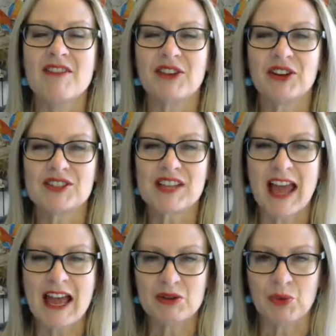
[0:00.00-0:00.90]
Hi folks,
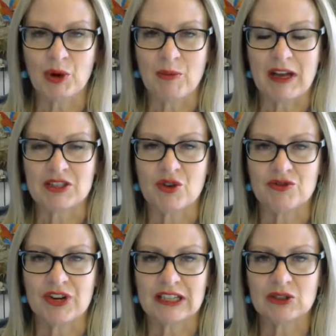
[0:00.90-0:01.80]
and welcome back to
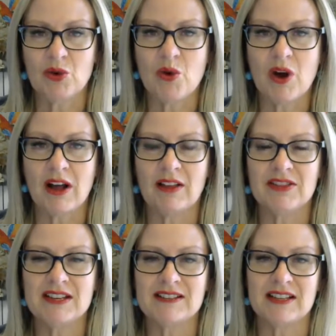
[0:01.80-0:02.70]
Contract Law.
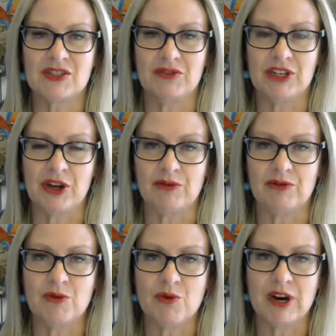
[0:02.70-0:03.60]
This is video
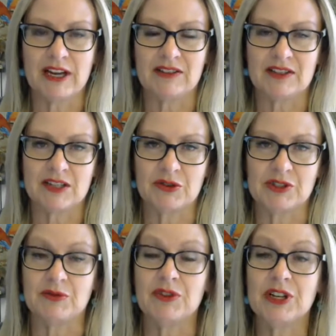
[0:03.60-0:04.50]
4 in the
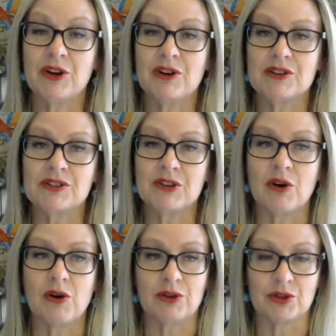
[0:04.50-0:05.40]
series of videos
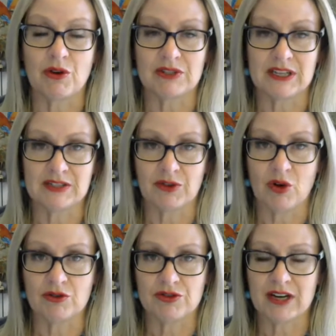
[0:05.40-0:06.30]
on contents of a
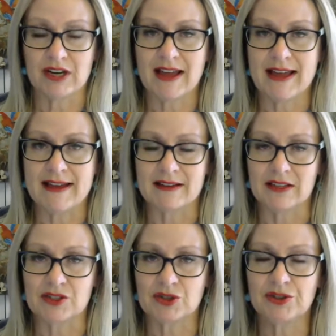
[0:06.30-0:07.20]
contract and
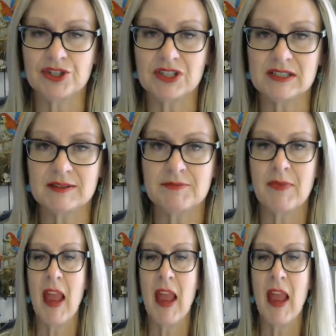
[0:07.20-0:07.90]
exclusions.